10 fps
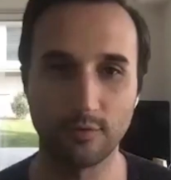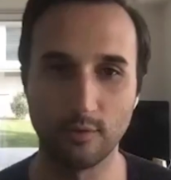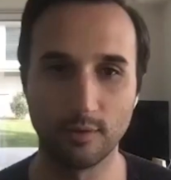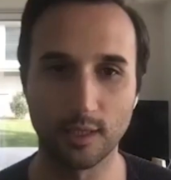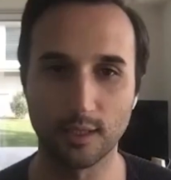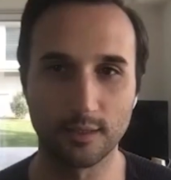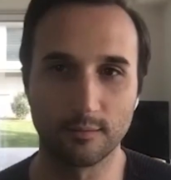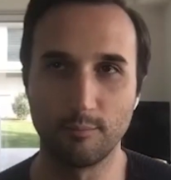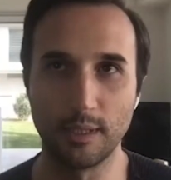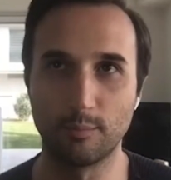few uh,
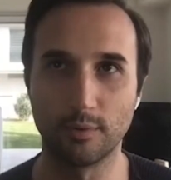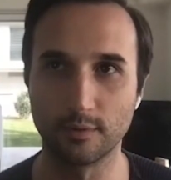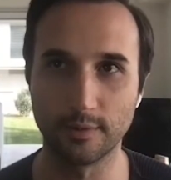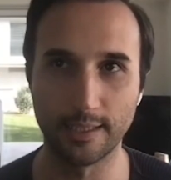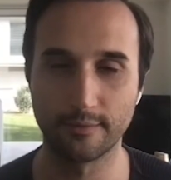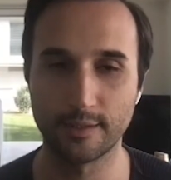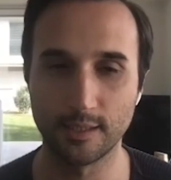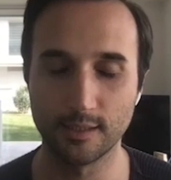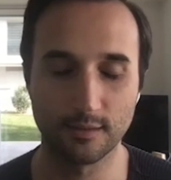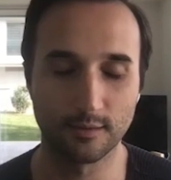Beeple
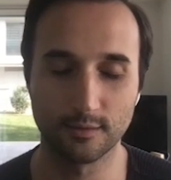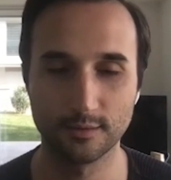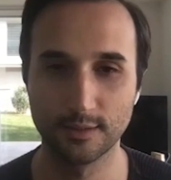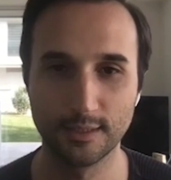NFTs, you know.